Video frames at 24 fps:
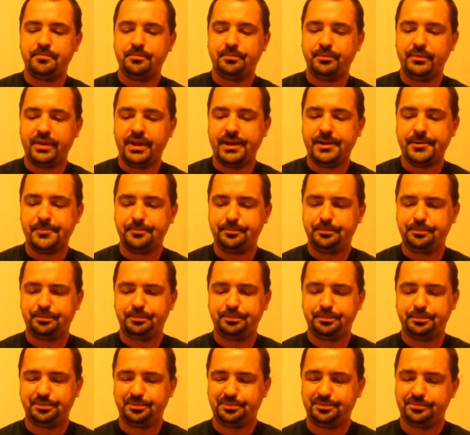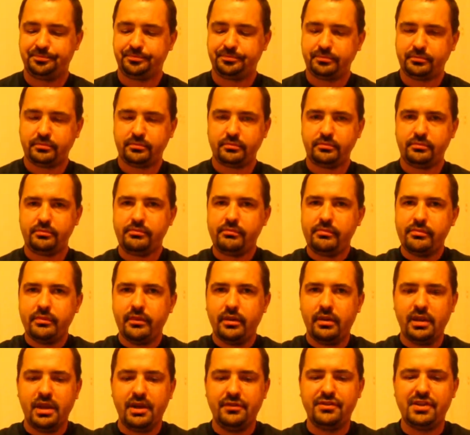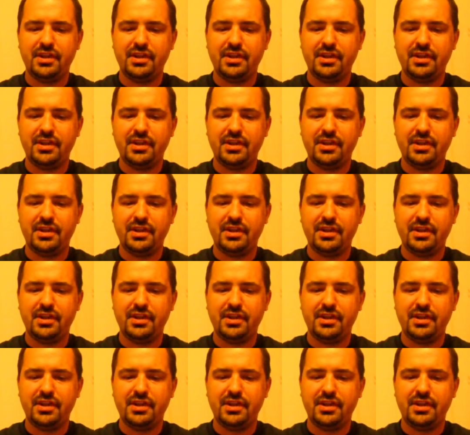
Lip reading: Now, you have to